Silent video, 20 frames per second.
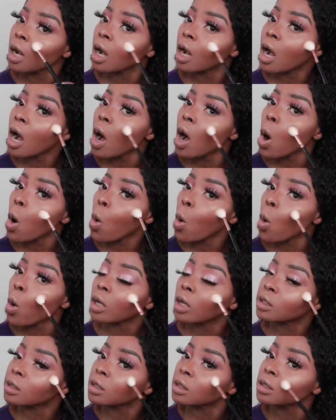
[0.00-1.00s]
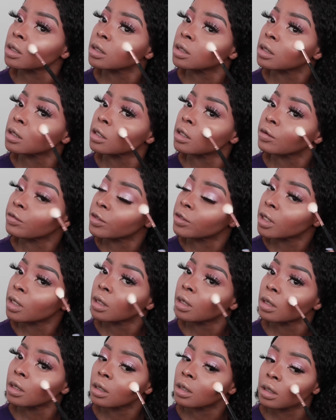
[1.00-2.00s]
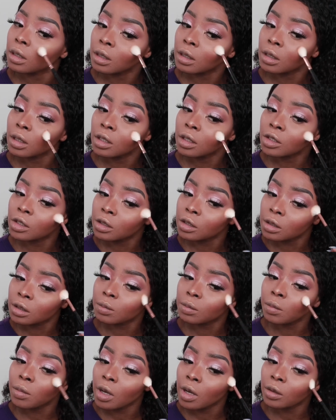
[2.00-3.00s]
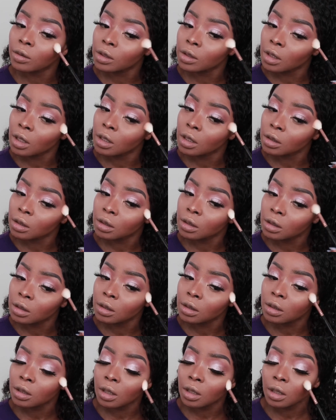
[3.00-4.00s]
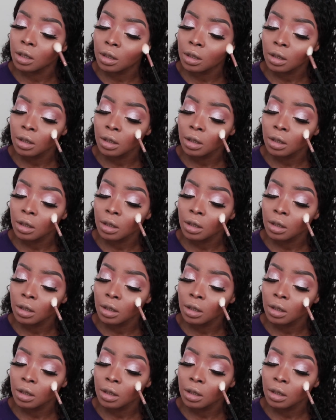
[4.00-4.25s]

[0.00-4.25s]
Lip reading: Oh, this is lovely. It just melts into the skin.